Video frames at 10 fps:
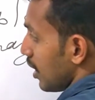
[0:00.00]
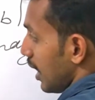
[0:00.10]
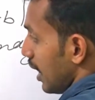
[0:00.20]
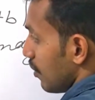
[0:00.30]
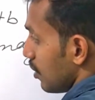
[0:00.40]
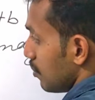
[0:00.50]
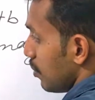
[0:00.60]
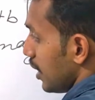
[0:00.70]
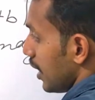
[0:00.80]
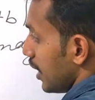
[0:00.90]
A1
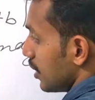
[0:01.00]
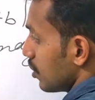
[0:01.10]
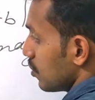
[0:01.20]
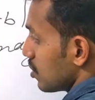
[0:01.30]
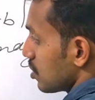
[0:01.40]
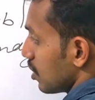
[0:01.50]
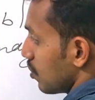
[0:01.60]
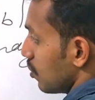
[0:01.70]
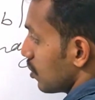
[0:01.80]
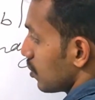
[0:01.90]
by A2 is
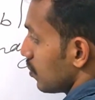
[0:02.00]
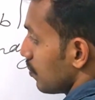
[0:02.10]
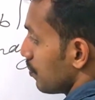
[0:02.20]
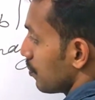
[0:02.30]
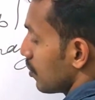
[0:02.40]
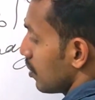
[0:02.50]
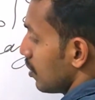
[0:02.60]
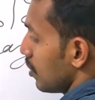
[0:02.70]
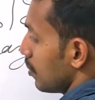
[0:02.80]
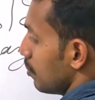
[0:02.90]
equal to
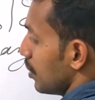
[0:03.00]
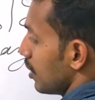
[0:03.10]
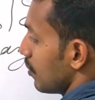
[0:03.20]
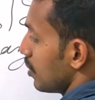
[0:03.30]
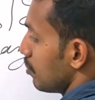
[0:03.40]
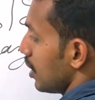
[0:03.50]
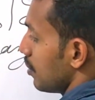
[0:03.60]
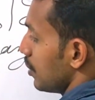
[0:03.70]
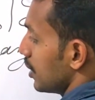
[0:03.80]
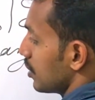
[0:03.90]
B1 by
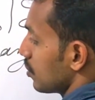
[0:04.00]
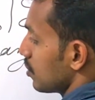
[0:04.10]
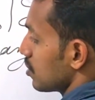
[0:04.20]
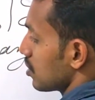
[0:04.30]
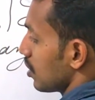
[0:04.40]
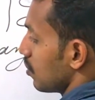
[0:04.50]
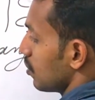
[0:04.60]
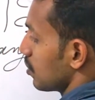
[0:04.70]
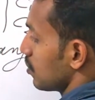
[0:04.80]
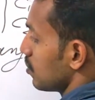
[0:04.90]
B2 is
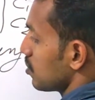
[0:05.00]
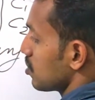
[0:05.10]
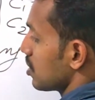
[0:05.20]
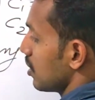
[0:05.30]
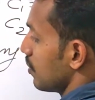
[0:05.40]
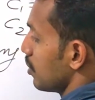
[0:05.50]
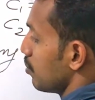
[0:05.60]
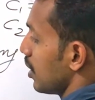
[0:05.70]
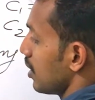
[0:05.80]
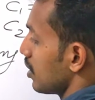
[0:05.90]
equal to C1
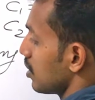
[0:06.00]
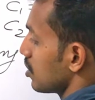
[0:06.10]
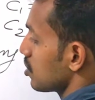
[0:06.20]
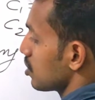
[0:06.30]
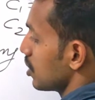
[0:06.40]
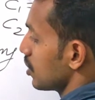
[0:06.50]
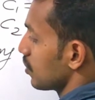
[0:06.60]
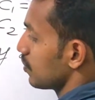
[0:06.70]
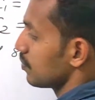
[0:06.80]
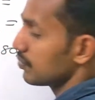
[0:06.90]
by
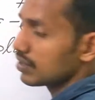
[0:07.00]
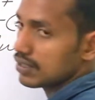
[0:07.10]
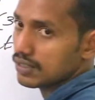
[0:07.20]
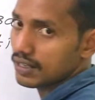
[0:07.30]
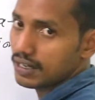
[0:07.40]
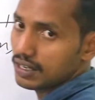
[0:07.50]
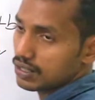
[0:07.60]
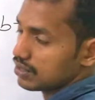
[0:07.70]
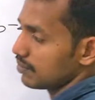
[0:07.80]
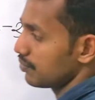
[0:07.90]
C2. This is the
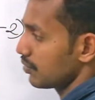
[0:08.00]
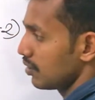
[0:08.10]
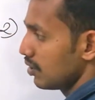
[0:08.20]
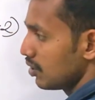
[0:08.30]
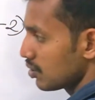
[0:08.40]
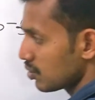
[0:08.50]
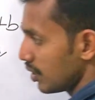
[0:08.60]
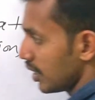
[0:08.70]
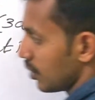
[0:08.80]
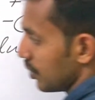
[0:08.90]
condition. So
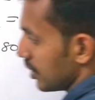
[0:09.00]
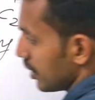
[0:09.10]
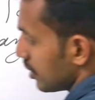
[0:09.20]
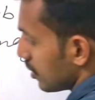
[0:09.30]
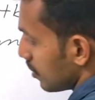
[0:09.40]
equate it.